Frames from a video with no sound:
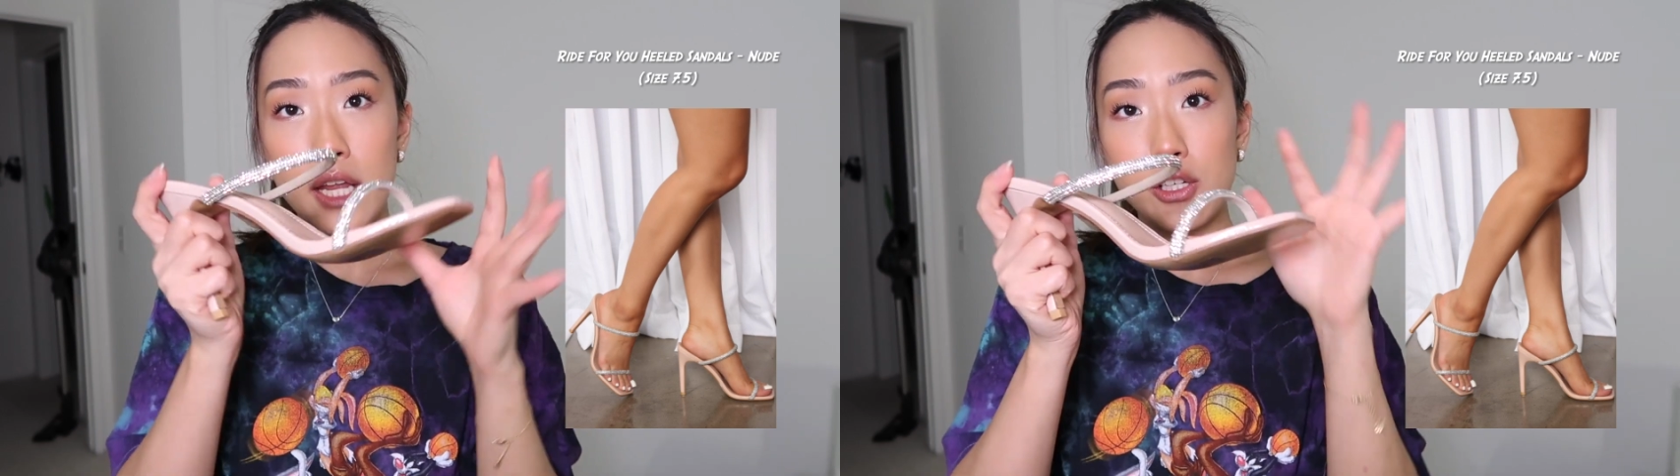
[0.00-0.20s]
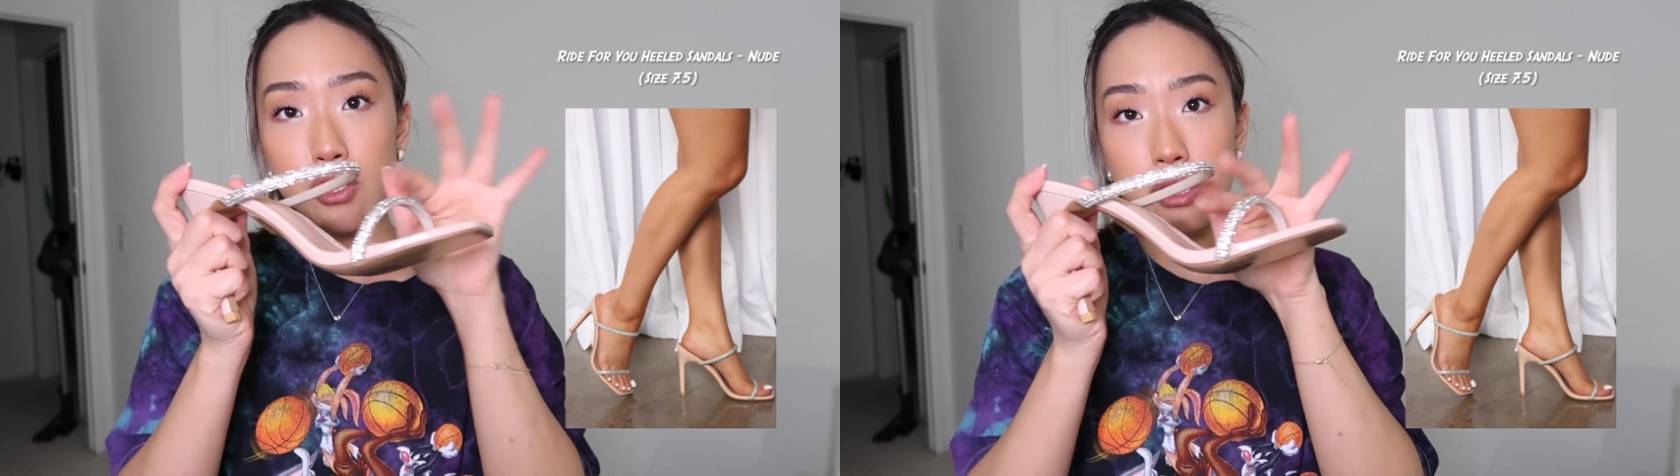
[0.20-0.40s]

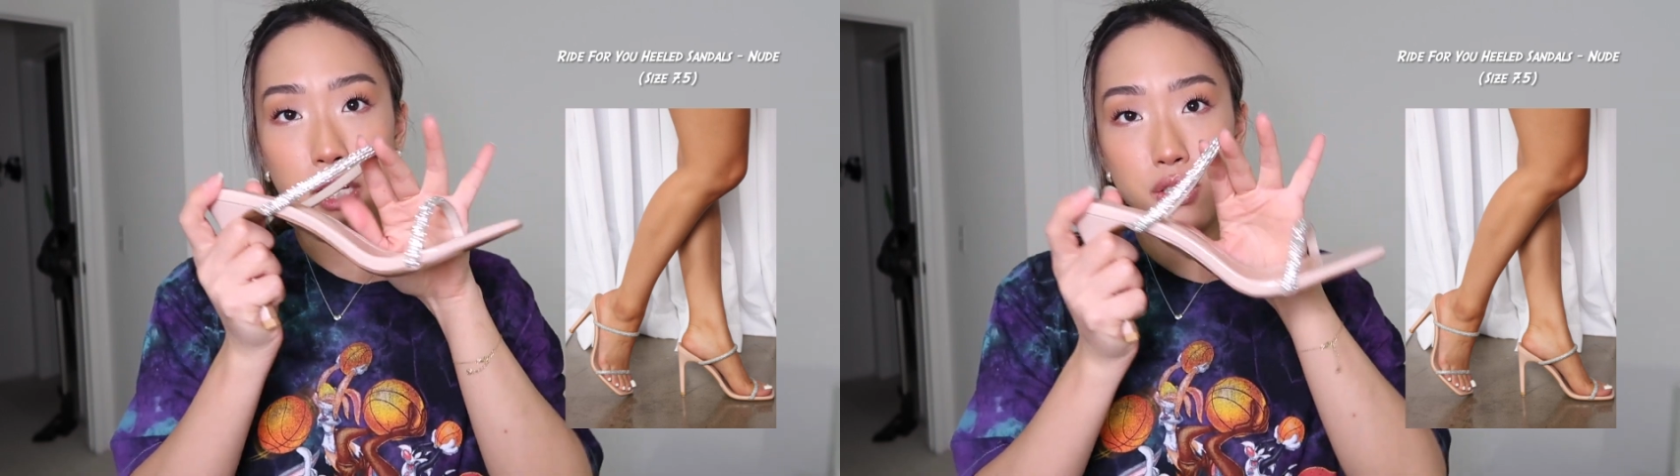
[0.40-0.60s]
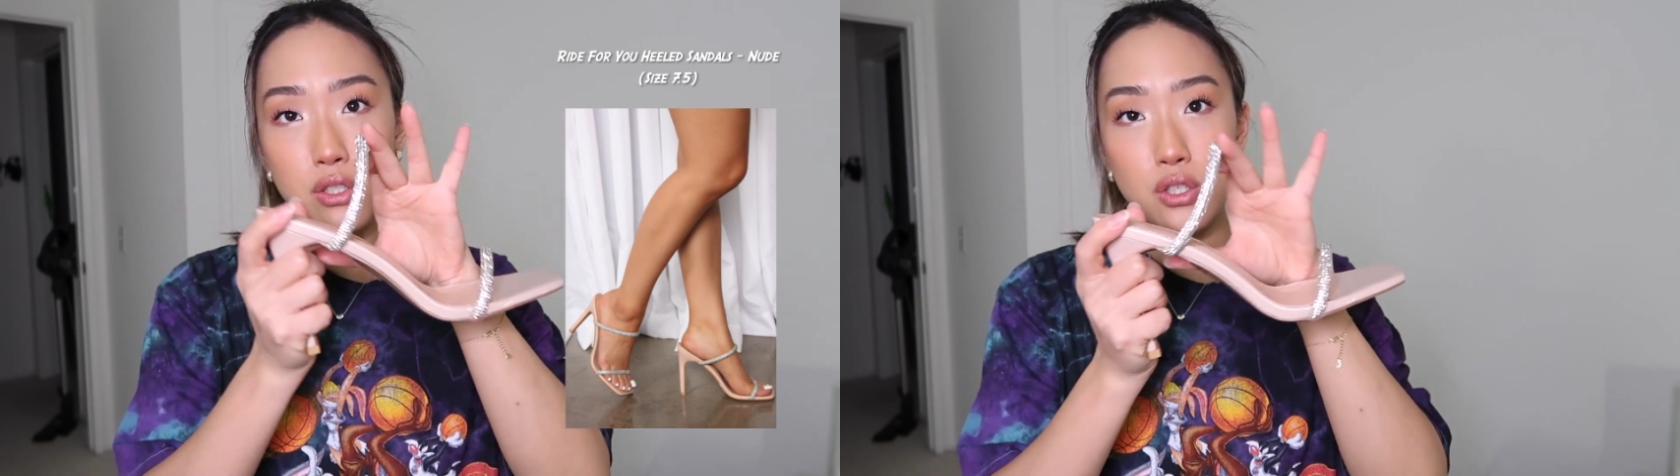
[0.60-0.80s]
and it just
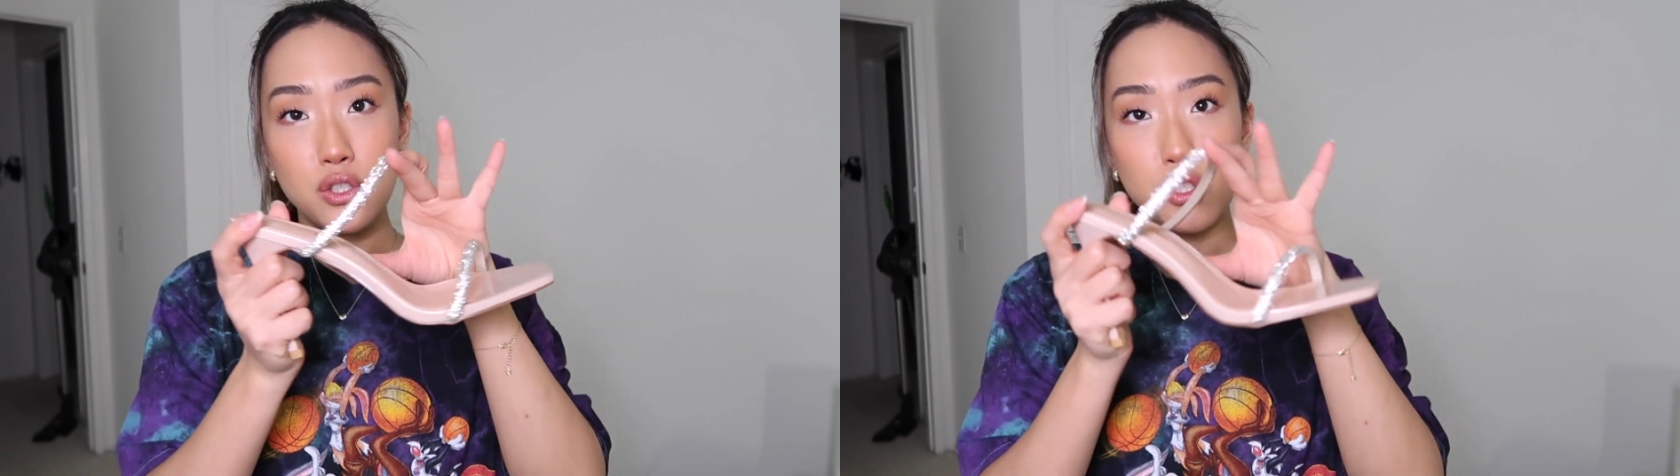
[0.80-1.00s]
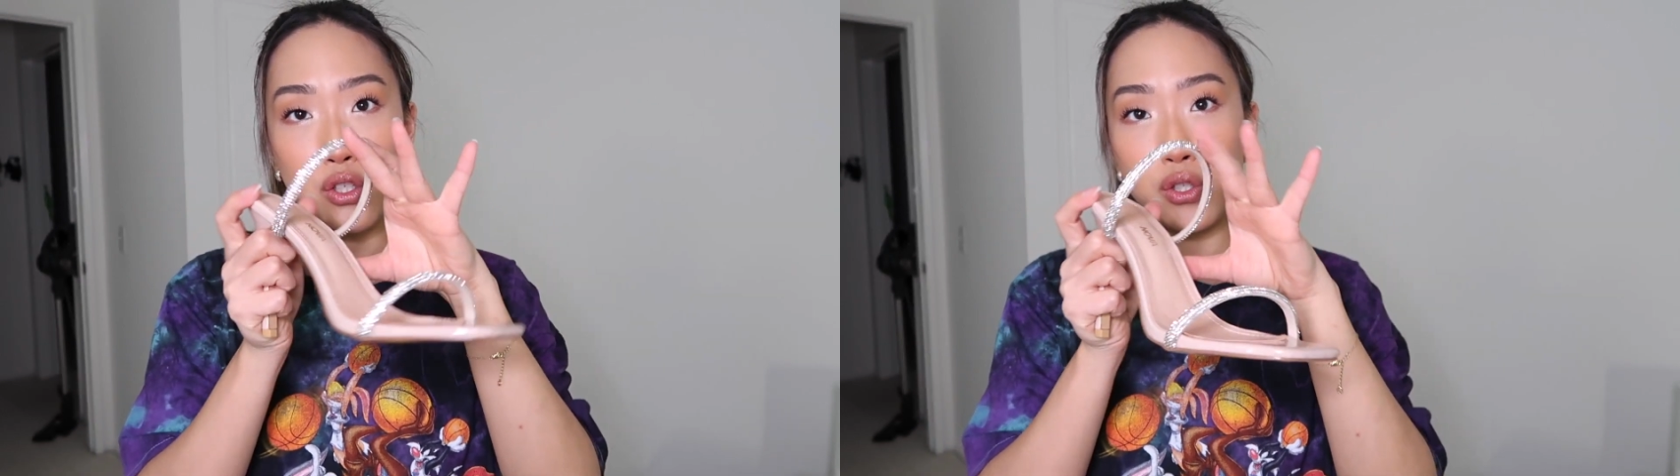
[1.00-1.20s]
has
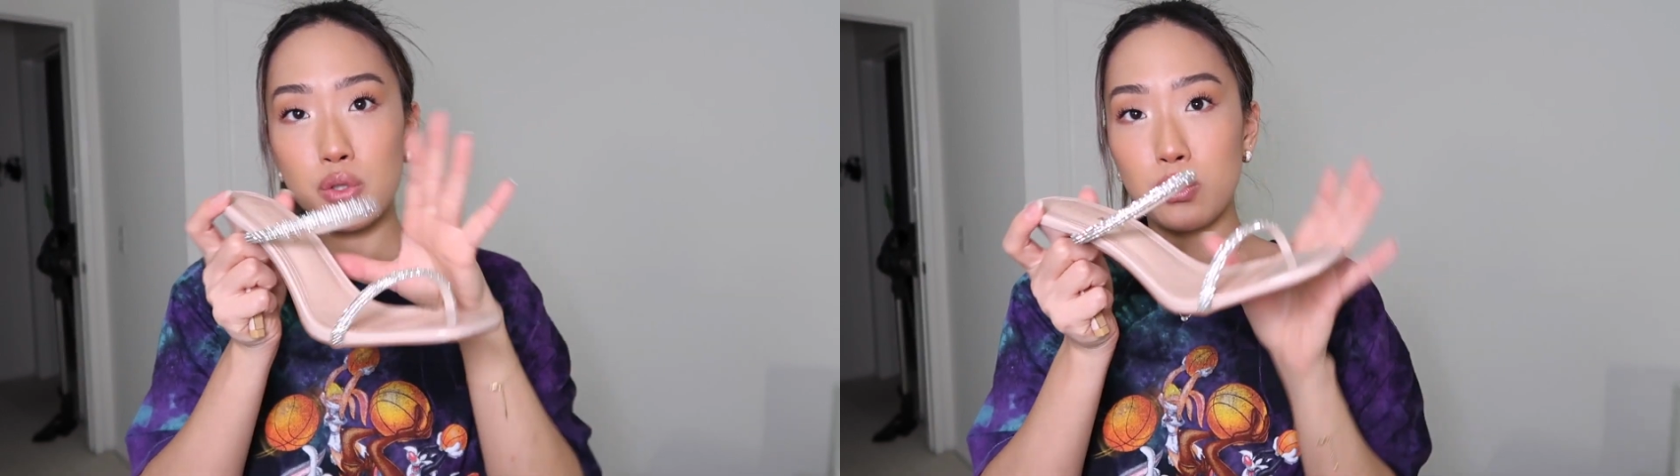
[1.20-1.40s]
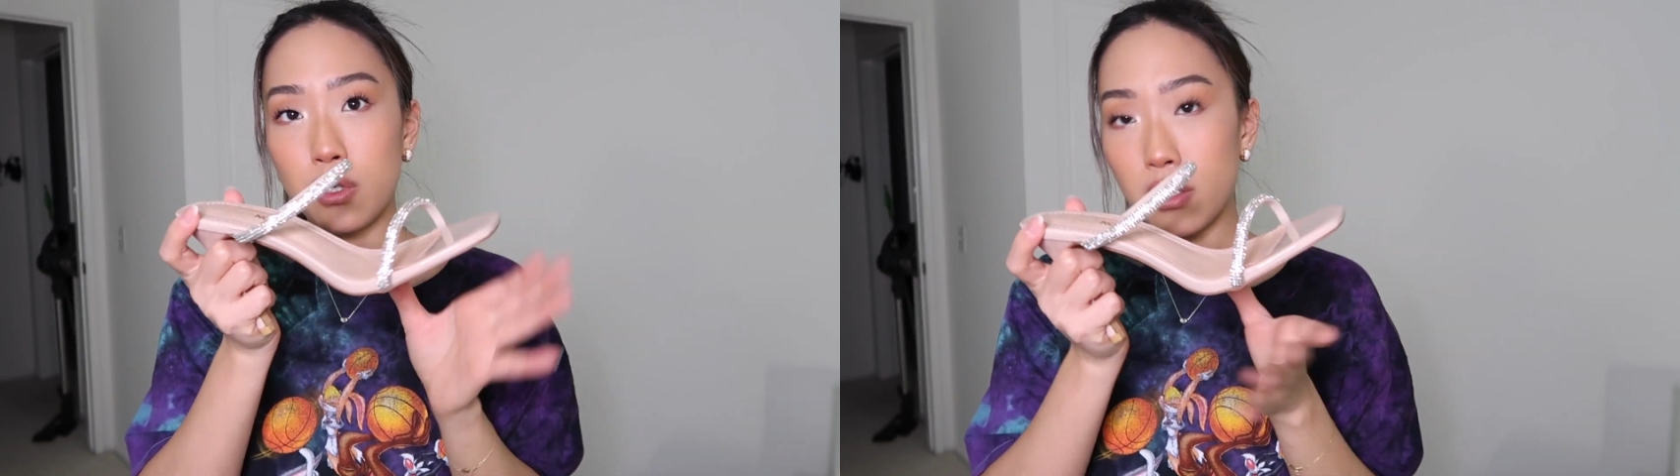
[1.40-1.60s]

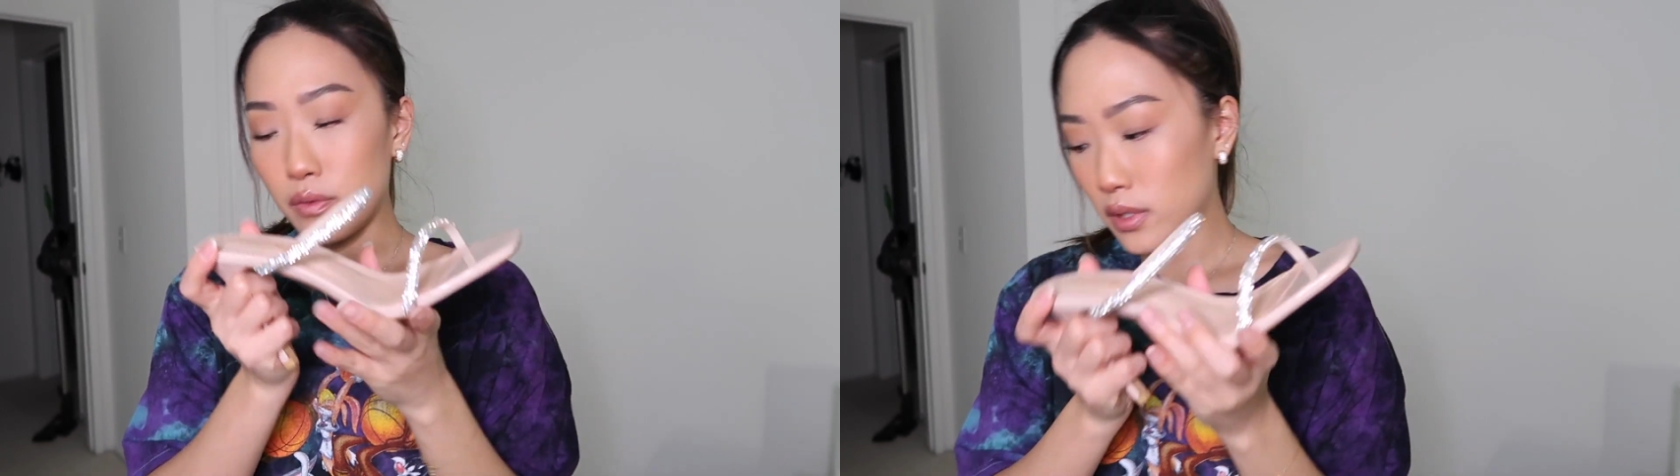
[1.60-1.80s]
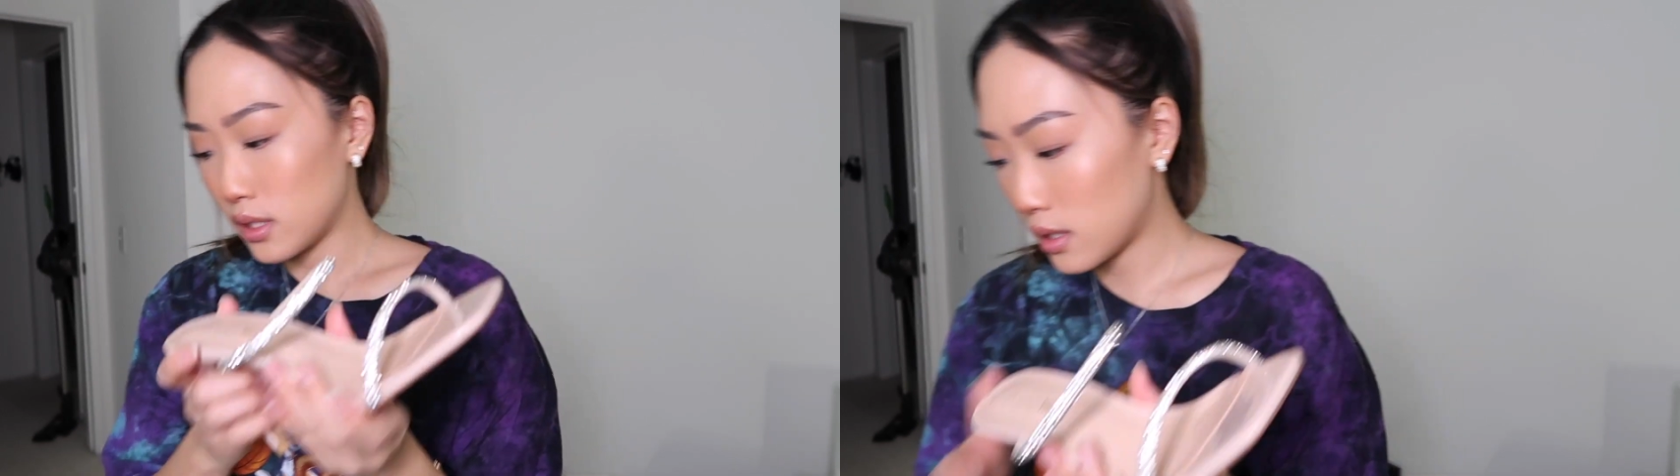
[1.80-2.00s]
two
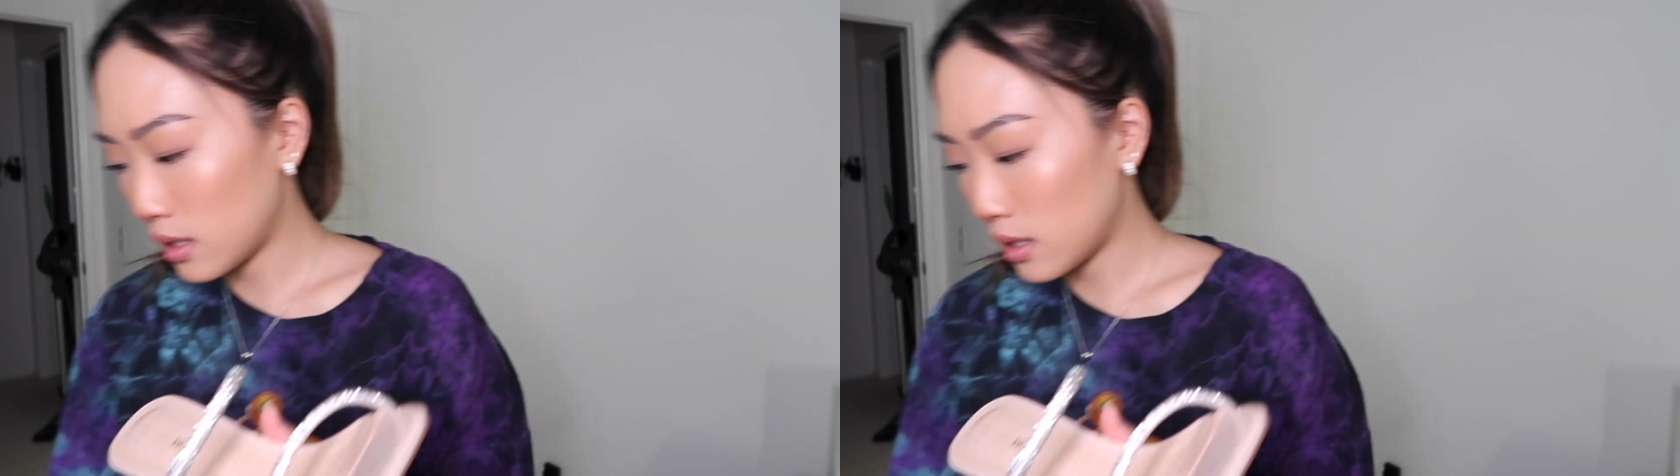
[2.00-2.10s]
of these